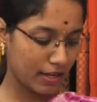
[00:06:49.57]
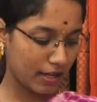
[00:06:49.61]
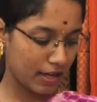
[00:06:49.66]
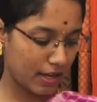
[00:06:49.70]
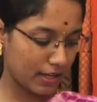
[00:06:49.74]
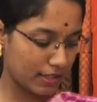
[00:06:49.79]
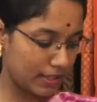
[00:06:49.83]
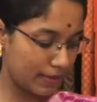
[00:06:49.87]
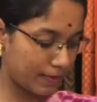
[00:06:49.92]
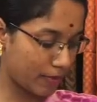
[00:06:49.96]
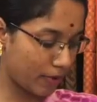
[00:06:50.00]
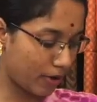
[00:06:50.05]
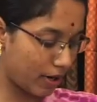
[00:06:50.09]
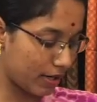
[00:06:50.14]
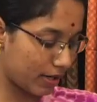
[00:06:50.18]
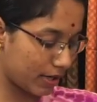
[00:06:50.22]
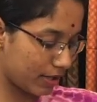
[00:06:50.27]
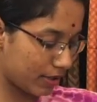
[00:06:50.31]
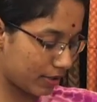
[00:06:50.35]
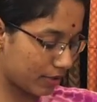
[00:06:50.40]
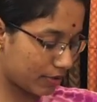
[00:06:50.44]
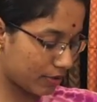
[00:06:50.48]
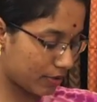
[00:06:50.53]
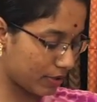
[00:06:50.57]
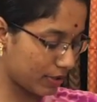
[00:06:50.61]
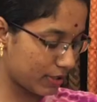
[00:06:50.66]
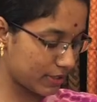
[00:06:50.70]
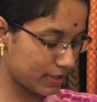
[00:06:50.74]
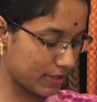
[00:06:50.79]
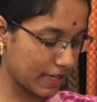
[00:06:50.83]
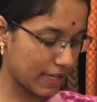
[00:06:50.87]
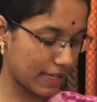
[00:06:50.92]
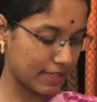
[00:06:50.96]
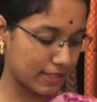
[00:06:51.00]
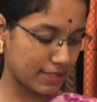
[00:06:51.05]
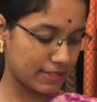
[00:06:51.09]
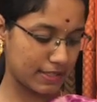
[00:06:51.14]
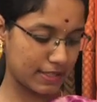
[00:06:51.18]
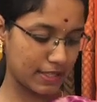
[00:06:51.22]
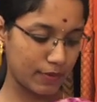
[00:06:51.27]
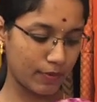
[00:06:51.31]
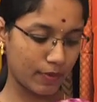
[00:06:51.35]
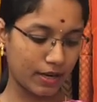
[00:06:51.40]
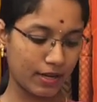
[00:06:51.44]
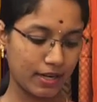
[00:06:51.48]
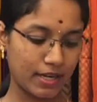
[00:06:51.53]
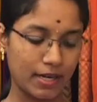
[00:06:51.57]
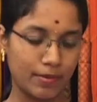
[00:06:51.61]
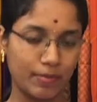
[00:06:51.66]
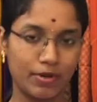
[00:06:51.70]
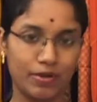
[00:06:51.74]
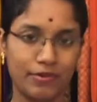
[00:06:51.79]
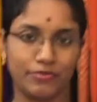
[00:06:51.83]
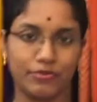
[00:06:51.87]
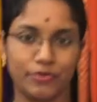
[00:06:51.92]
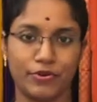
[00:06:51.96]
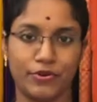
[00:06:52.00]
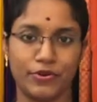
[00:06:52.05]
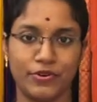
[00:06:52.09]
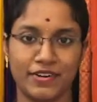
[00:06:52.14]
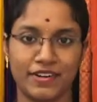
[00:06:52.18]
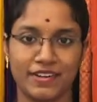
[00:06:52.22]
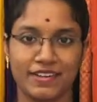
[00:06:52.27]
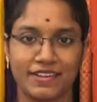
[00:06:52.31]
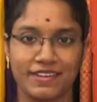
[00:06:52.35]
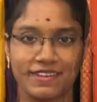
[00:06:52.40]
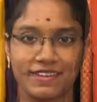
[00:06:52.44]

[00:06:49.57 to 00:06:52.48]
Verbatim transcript: and the product code is SC144.